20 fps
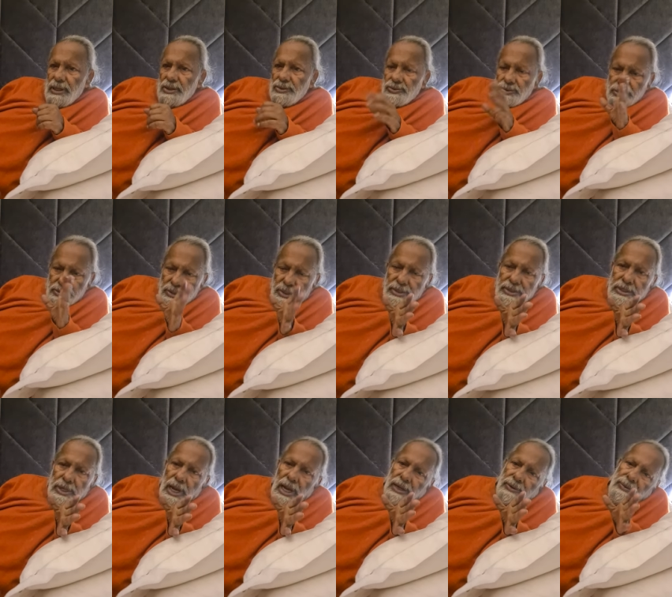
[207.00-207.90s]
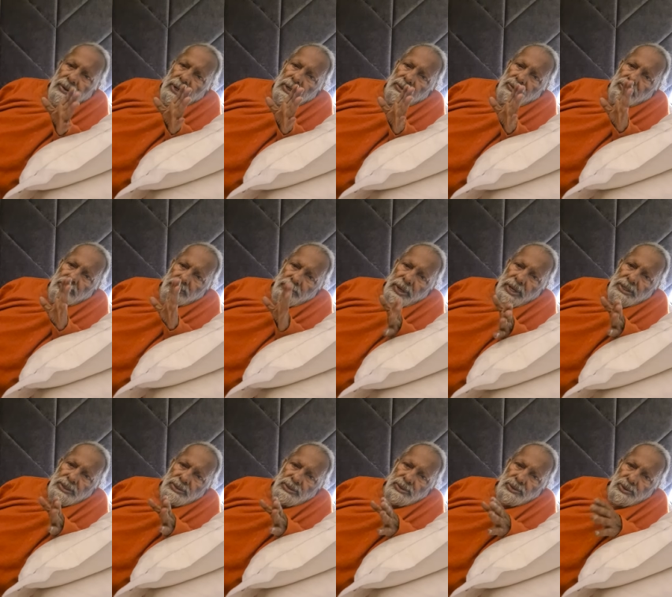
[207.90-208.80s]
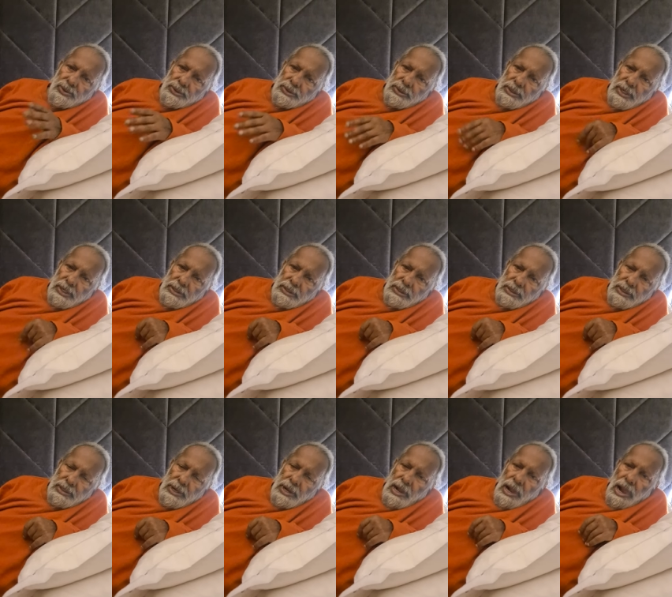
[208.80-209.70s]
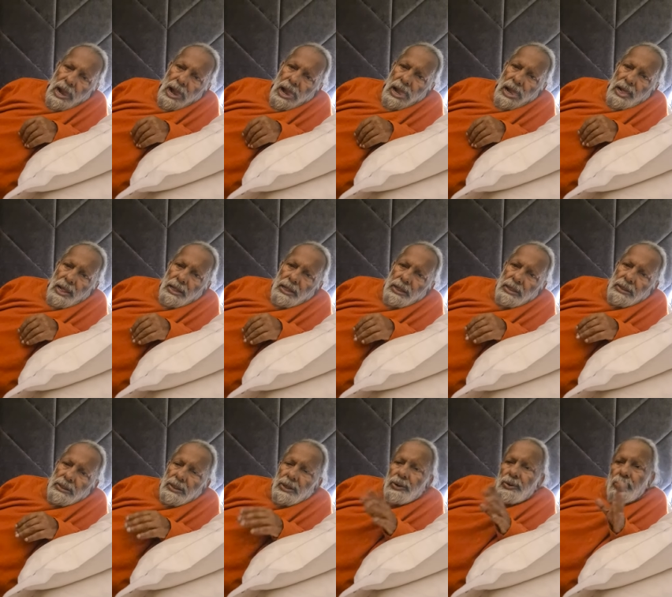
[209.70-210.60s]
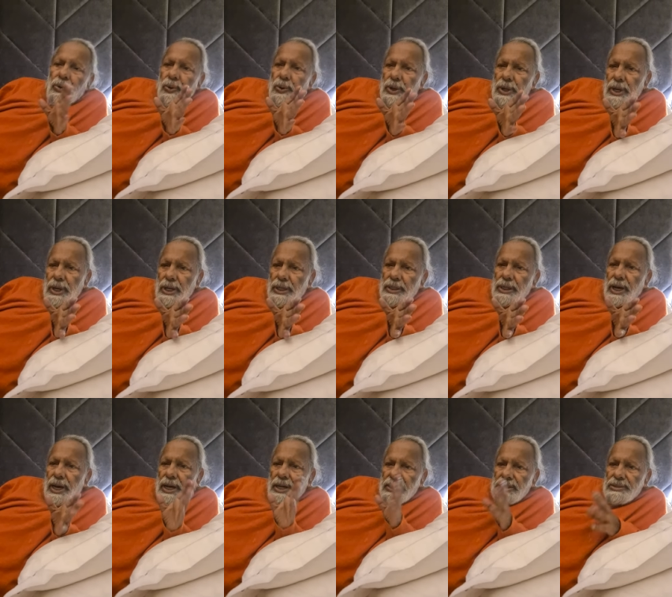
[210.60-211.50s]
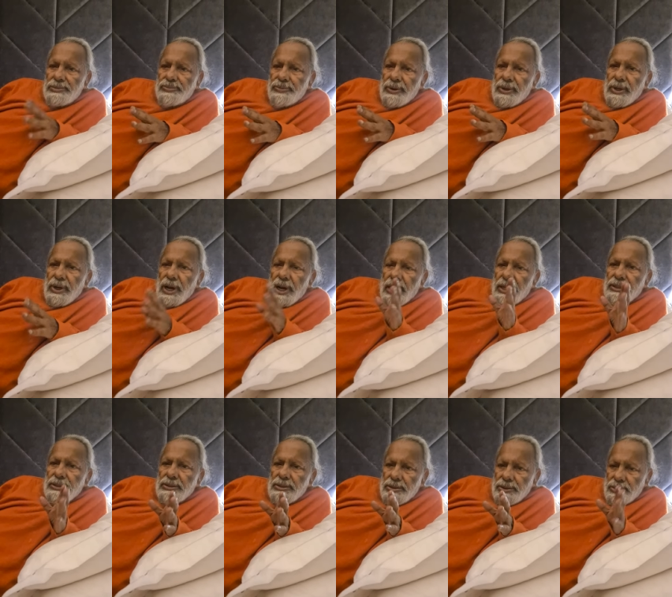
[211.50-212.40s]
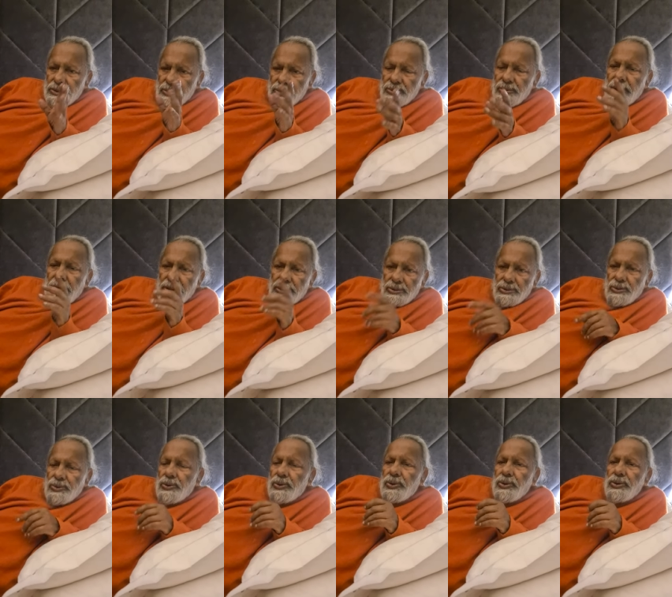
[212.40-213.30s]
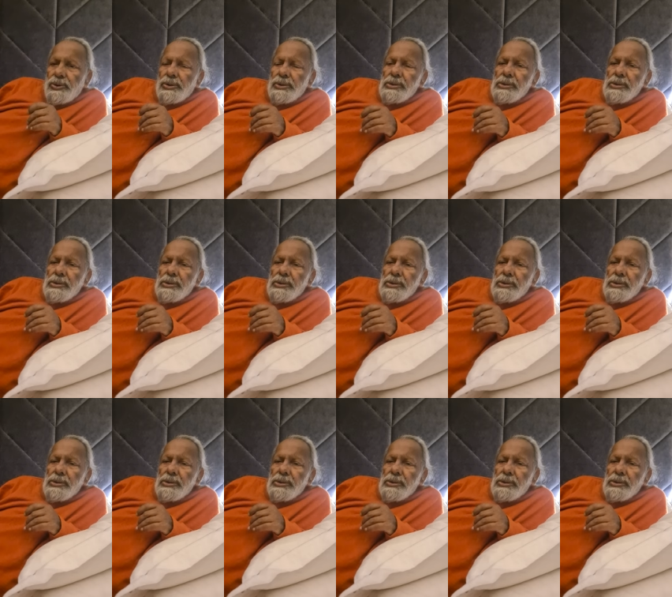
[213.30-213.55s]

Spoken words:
So just I want to make sure that you go ahead as per as you want to go.